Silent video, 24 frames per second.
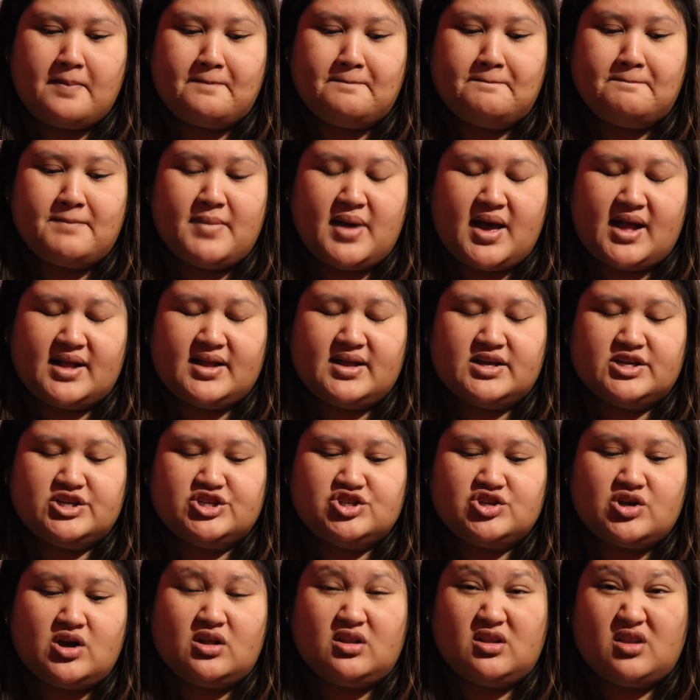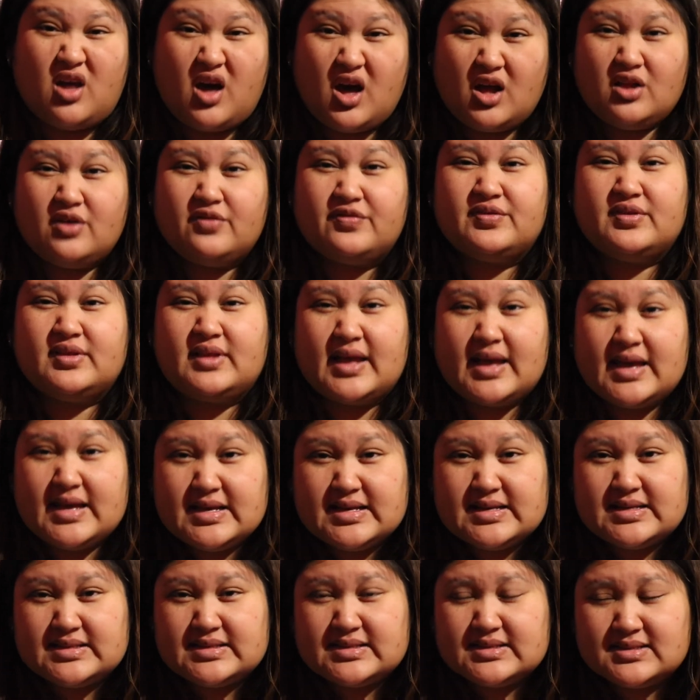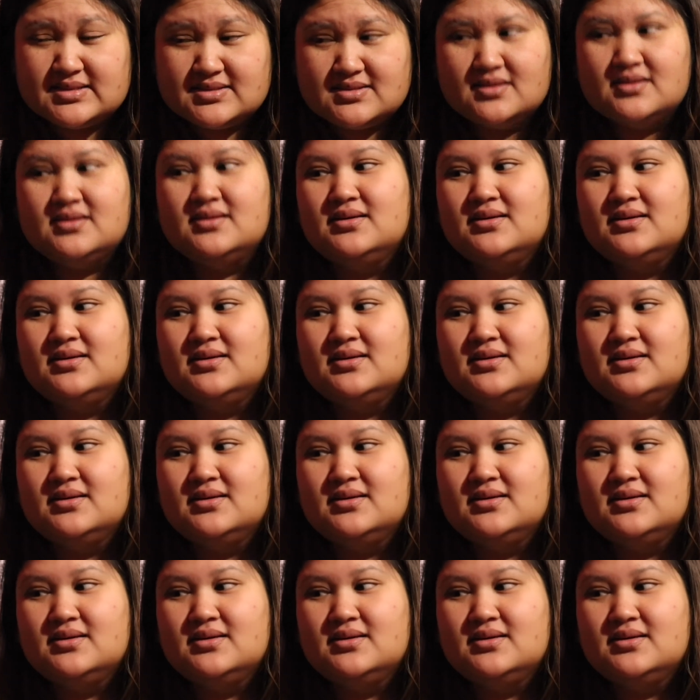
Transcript: manage a lot of things.